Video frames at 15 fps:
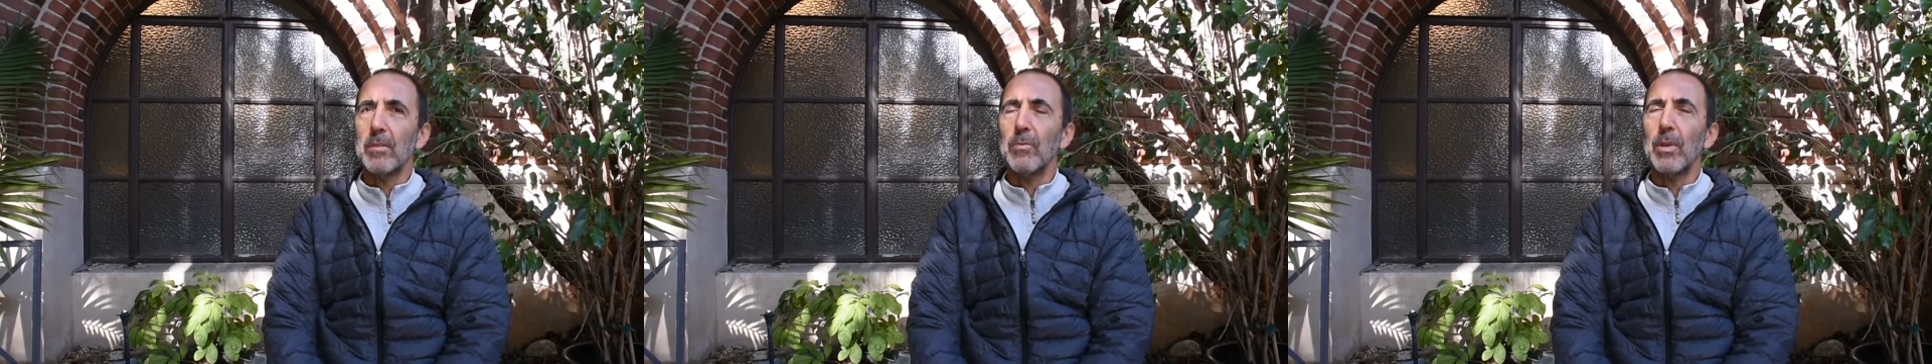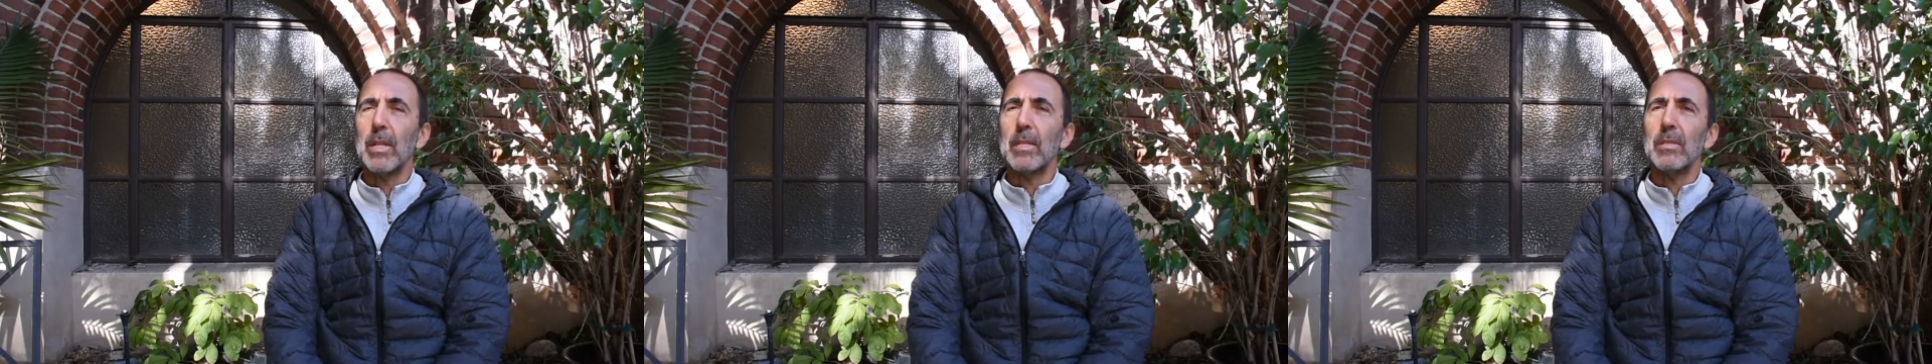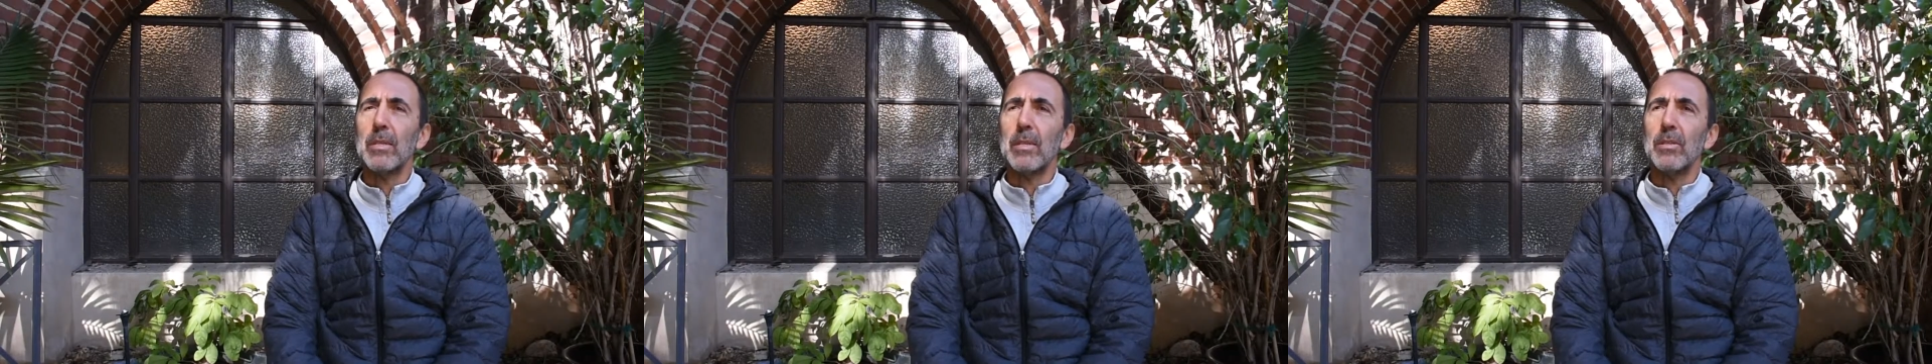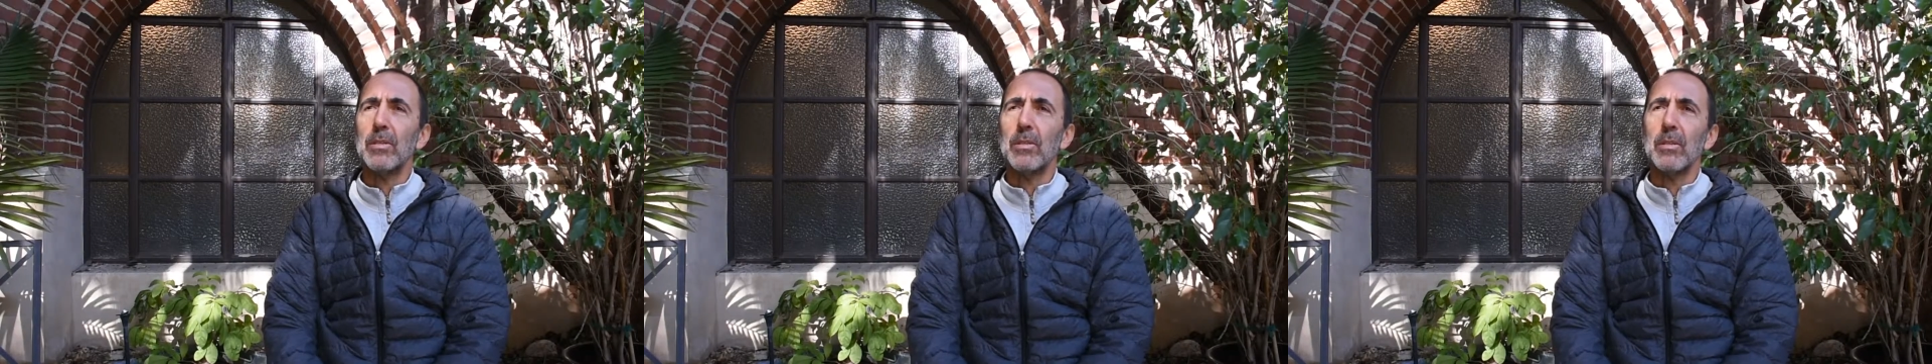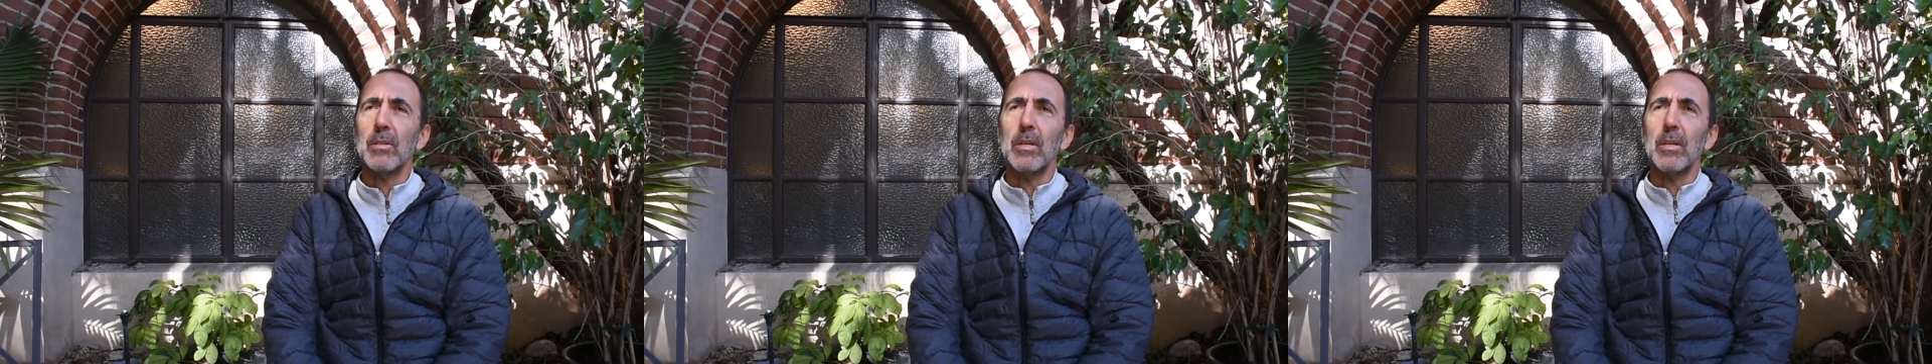
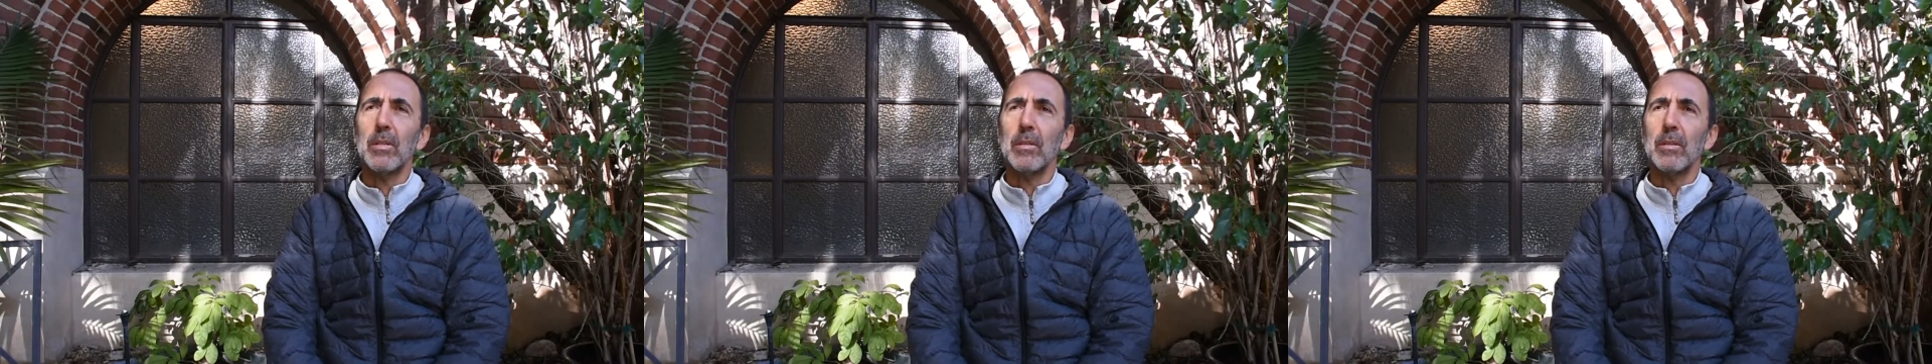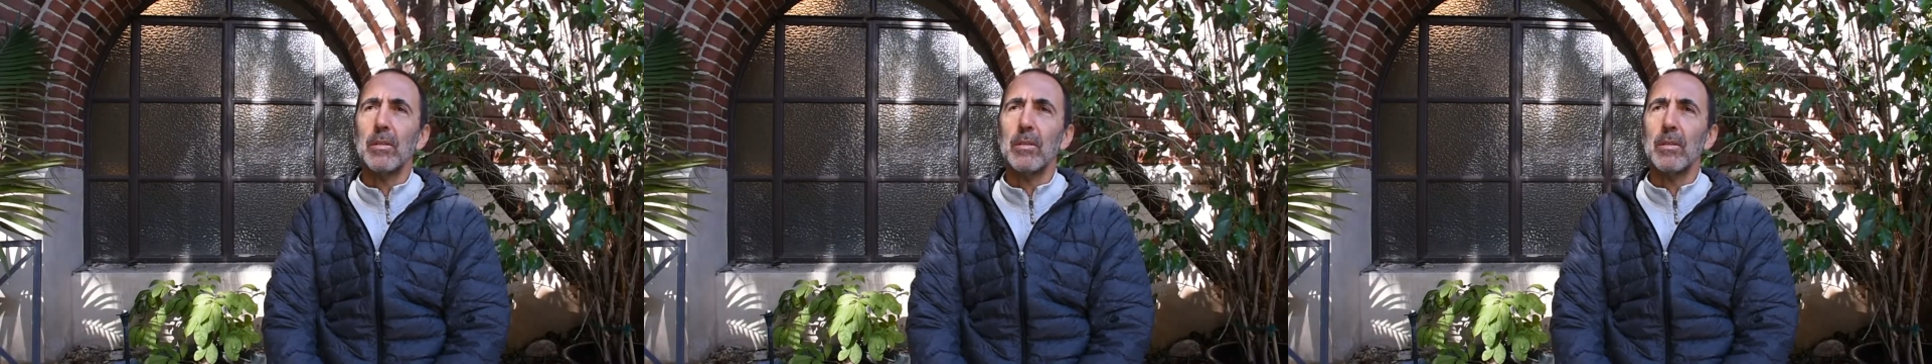realization that